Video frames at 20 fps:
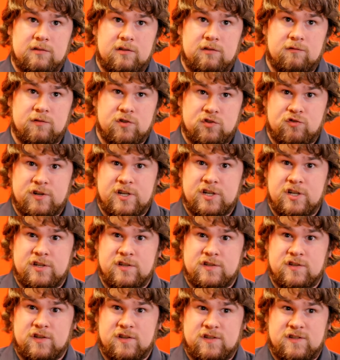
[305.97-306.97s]
the
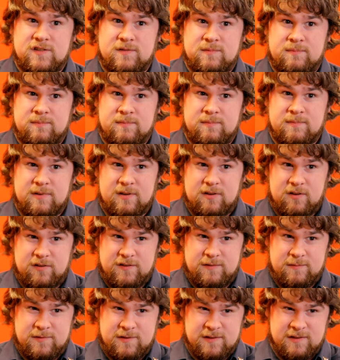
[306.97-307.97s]
restrictions on
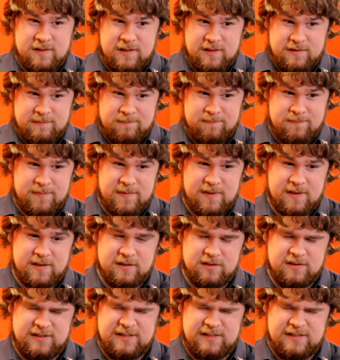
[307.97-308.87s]
on the,